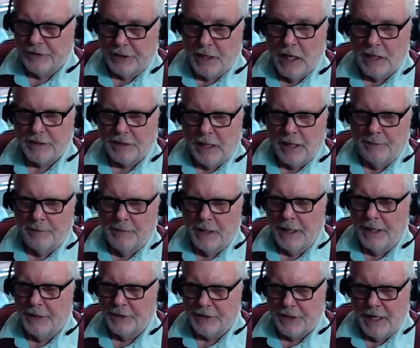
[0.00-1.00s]
It costs a lot of
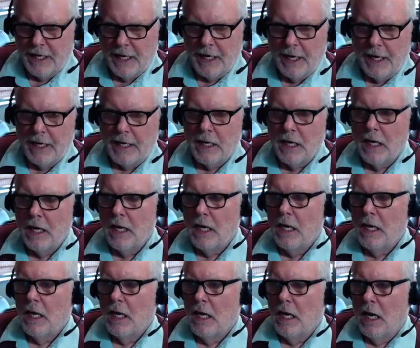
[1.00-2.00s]
money, it's a headache,
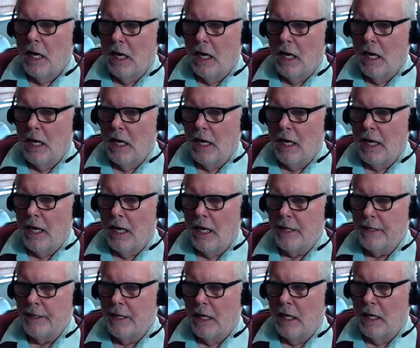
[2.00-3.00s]
and